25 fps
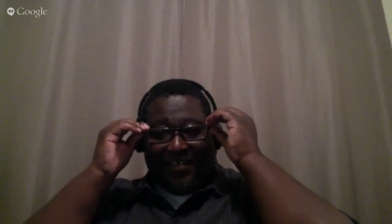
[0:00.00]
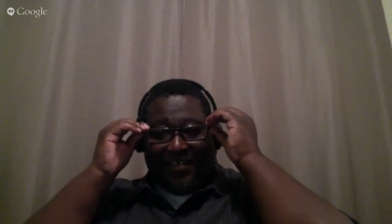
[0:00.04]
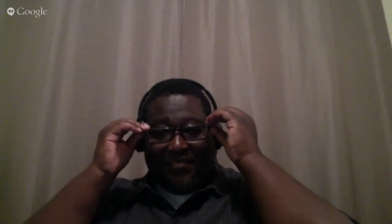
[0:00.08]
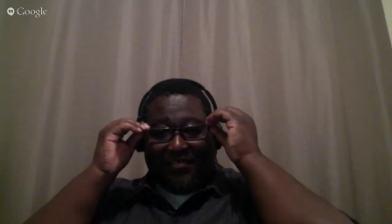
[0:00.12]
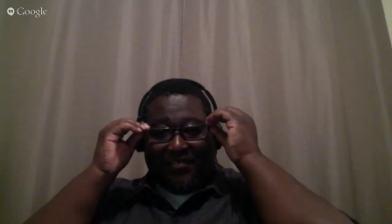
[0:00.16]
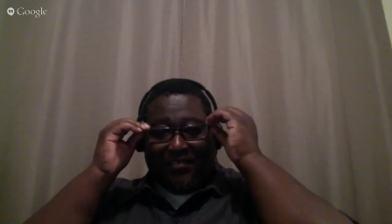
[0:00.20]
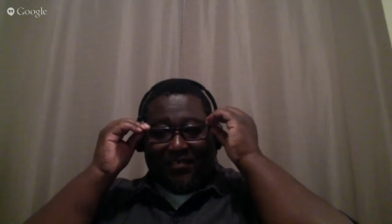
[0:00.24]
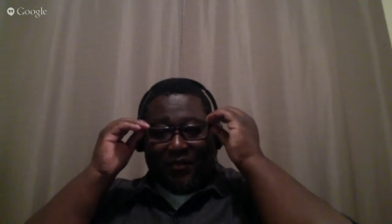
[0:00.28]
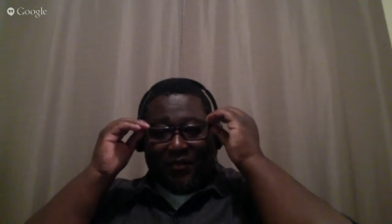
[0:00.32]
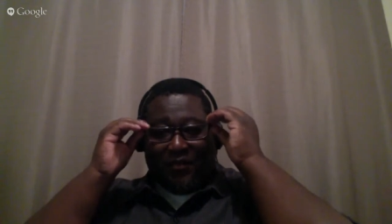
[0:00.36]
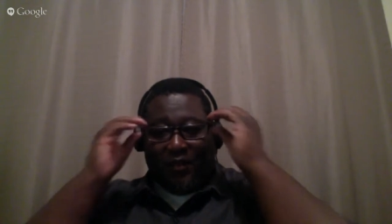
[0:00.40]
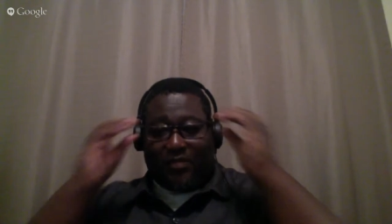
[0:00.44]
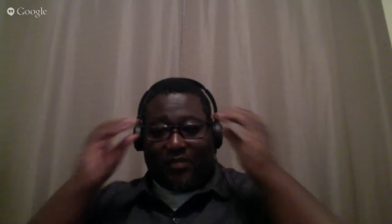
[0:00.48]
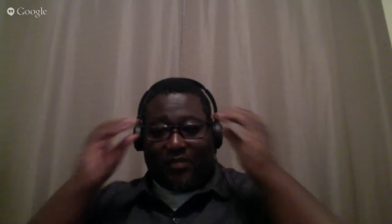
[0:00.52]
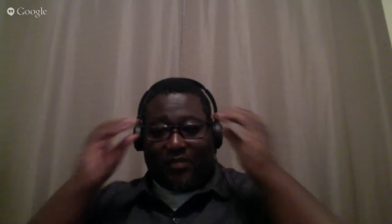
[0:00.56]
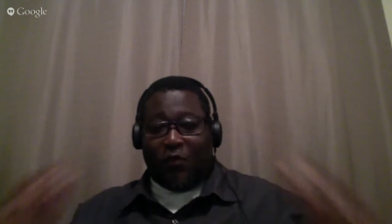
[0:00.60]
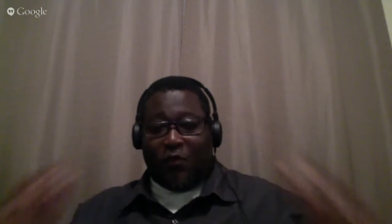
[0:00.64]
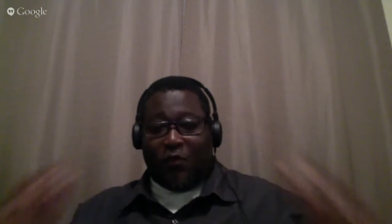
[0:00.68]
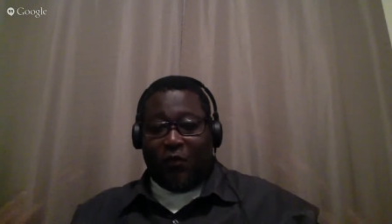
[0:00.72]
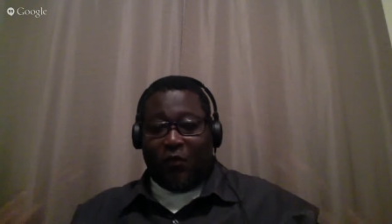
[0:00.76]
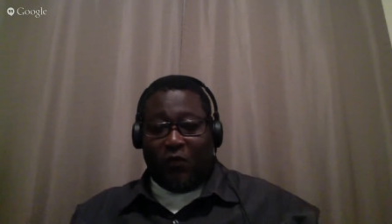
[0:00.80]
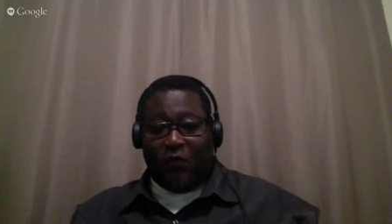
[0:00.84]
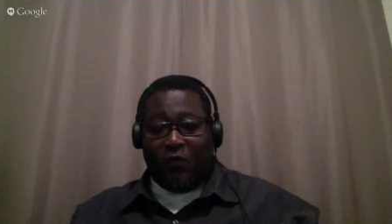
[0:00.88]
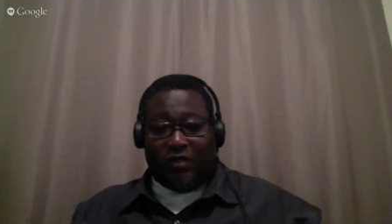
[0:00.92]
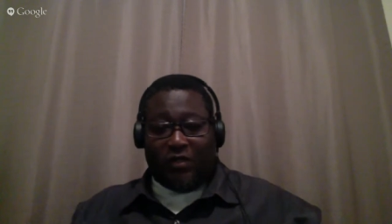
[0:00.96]
was, I said
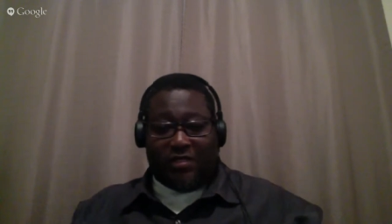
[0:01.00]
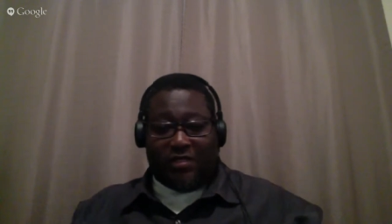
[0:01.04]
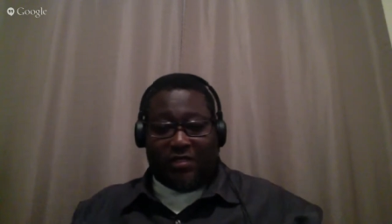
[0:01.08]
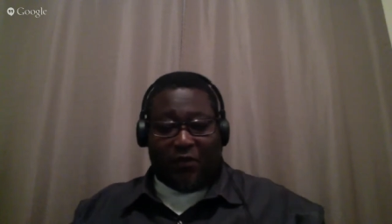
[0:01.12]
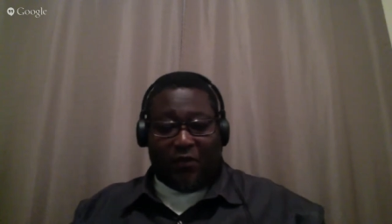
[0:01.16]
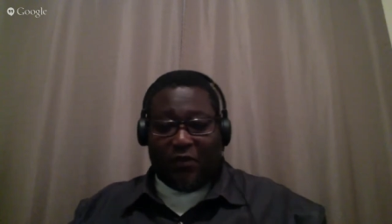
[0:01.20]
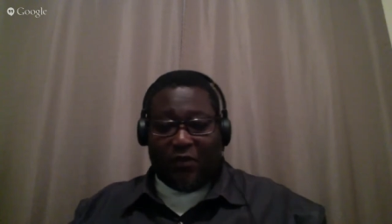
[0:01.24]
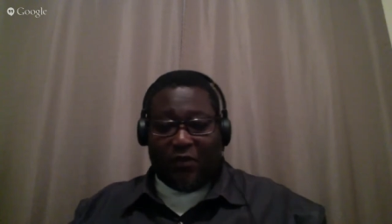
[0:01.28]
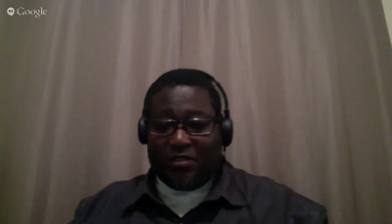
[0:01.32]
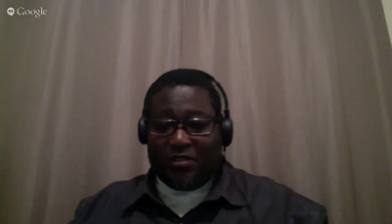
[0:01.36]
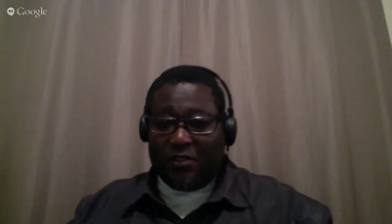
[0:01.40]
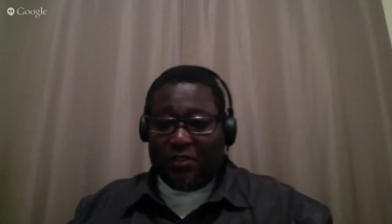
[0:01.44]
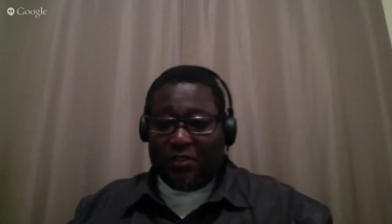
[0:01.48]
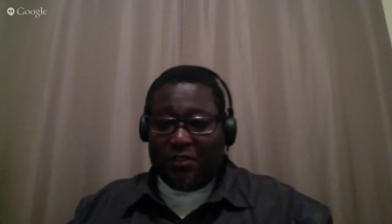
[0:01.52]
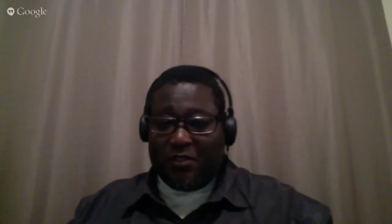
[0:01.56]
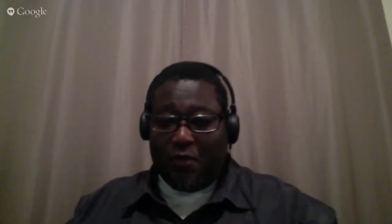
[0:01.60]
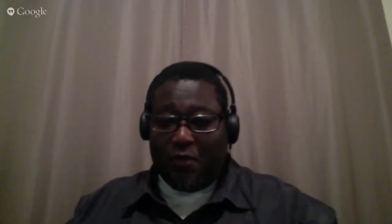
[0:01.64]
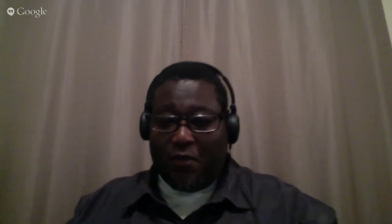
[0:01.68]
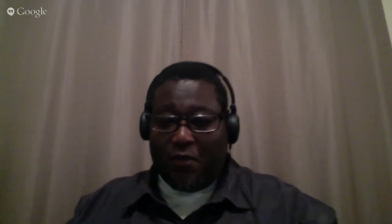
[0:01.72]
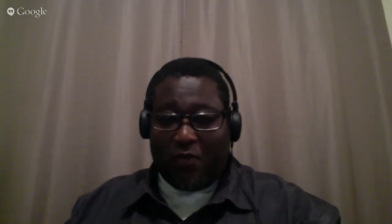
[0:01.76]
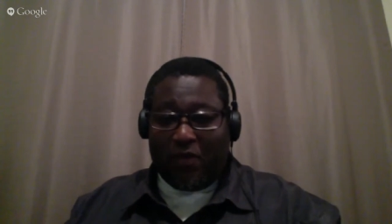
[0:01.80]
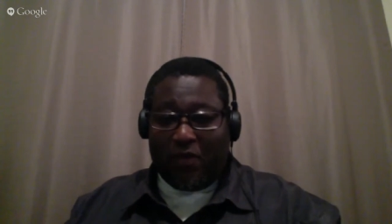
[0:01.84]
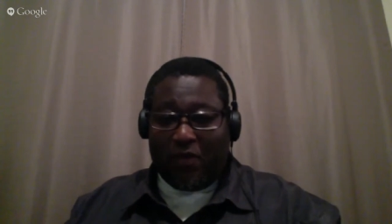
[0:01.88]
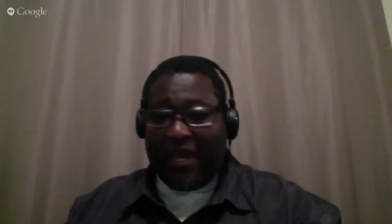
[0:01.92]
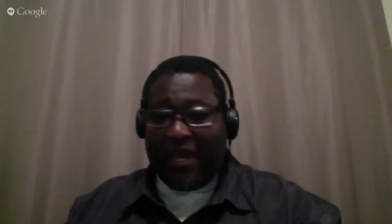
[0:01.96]
who i said krista you gonna be
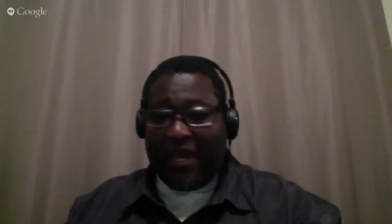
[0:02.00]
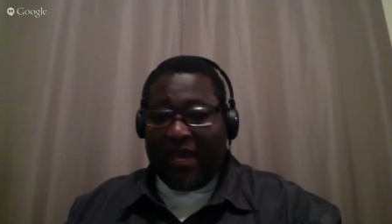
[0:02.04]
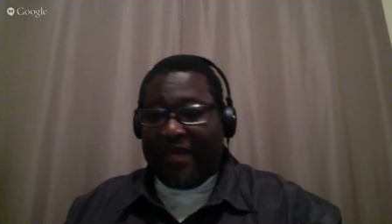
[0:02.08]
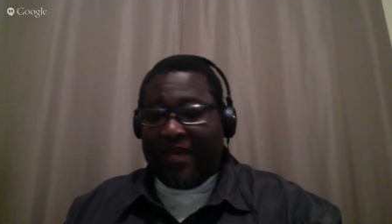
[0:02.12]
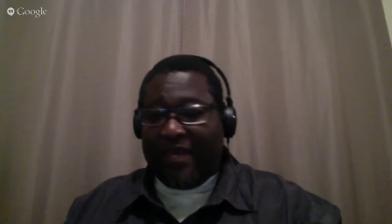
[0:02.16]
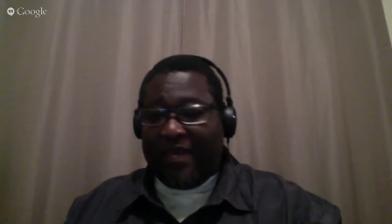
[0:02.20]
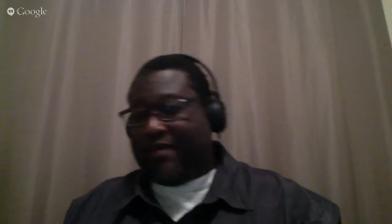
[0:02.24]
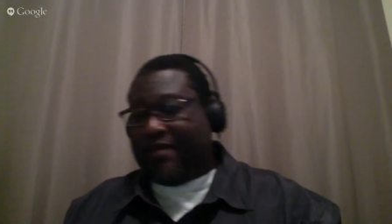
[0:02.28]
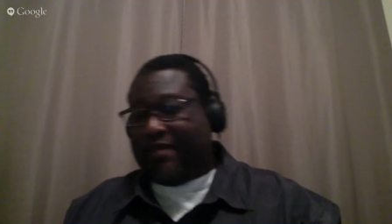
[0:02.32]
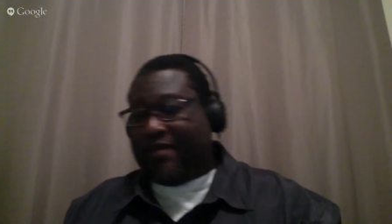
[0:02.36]
okay